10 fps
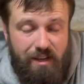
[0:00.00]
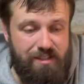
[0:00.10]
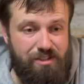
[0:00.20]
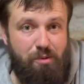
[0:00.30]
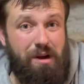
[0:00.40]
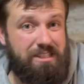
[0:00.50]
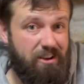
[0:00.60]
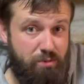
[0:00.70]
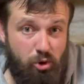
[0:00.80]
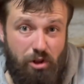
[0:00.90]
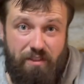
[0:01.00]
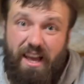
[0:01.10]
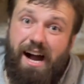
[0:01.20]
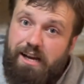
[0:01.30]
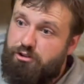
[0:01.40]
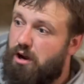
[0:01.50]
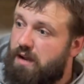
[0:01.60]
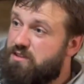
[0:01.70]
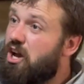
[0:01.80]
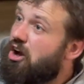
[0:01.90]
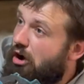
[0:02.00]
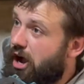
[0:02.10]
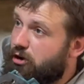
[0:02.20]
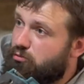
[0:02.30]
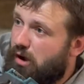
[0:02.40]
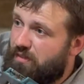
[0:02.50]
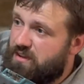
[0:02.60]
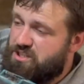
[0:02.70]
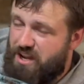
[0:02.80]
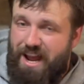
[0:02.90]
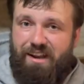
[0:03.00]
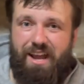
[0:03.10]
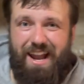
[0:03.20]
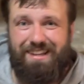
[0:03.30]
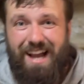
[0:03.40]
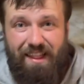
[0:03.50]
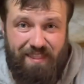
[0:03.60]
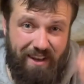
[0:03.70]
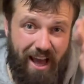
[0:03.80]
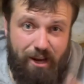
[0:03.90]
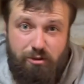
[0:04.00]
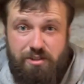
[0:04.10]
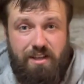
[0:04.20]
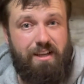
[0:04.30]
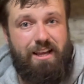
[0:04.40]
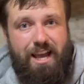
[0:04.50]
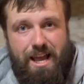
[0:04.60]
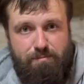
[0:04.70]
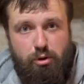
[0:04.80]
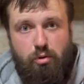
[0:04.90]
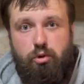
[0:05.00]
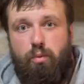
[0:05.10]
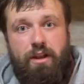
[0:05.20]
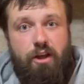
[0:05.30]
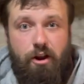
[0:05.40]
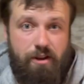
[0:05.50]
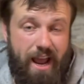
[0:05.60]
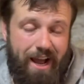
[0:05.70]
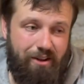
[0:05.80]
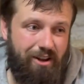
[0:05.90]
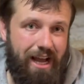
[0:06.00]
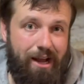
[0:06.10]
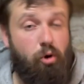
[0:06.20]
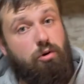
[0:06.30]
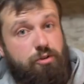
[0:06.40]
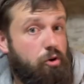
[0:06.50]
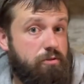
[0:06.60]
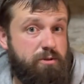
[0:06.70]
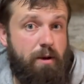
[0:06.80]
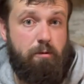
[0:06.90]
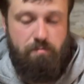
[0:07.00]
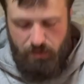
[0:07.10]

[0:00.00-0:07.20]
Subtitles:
So once I pulled off the architraves, I can run this down and cut the nails and pull the window out, or door as well.